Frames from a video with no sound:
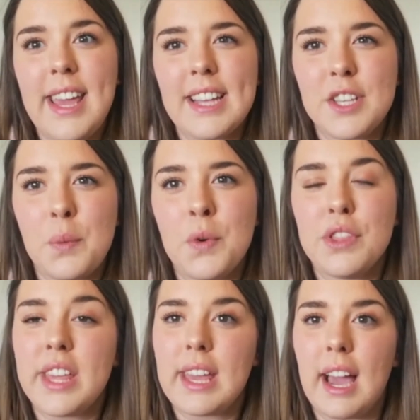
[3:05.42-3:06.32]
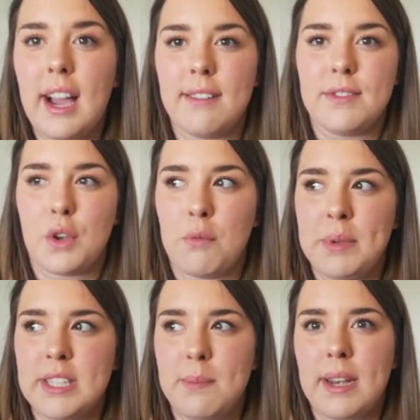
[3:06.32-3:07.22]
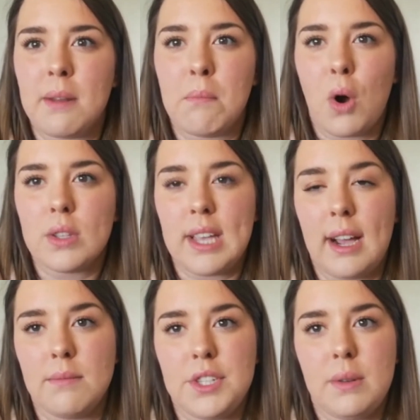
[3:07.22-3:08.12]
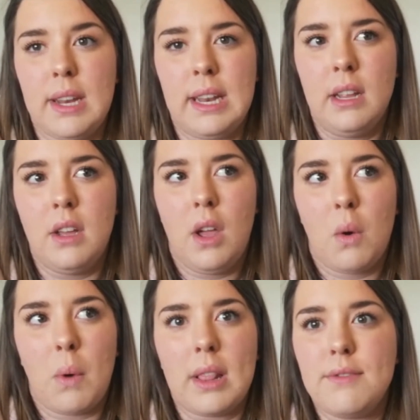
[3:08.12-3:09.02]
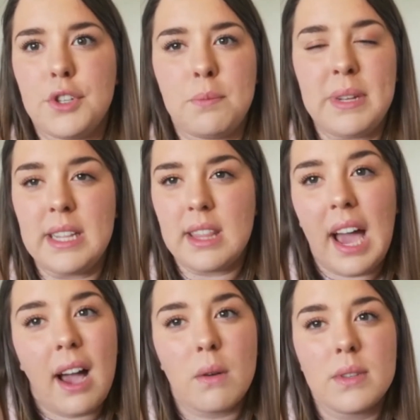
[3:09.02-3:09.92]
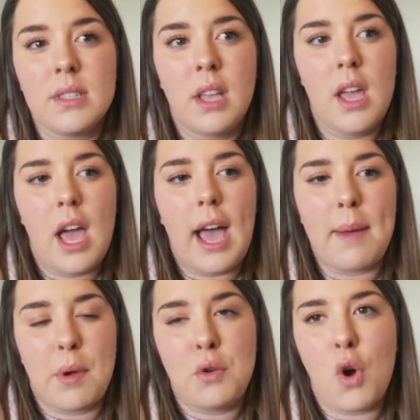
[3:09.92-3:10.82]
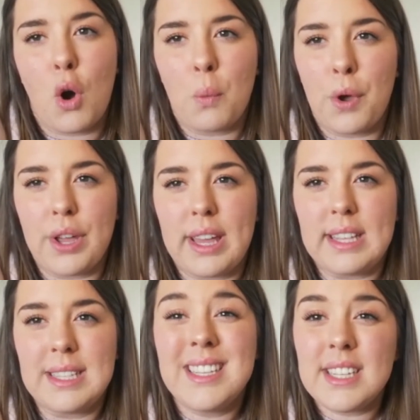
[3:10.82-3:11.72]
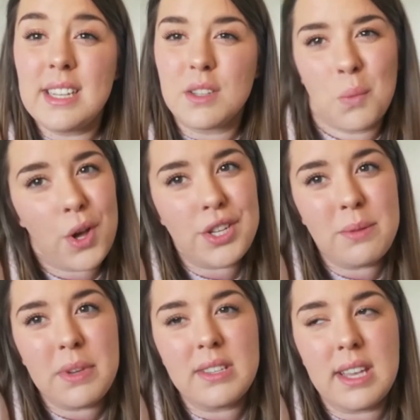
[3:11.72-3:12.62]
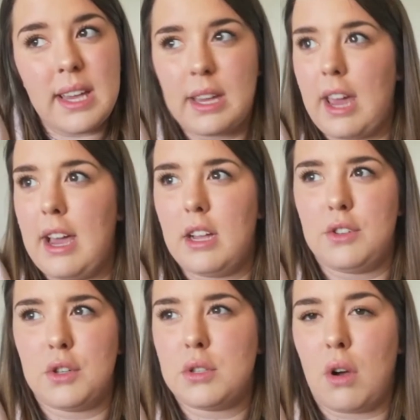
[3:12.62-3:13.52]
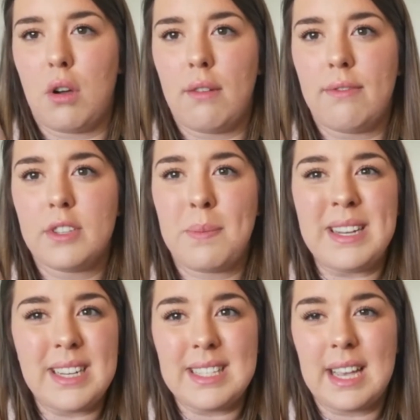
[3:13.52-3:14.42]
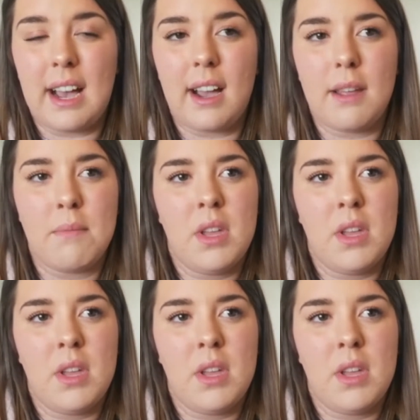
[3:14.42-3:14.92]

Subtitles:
So one thing I've sort of been spending more time doing while I've just been in the house and not at work is listening to worship music, just sort of spending time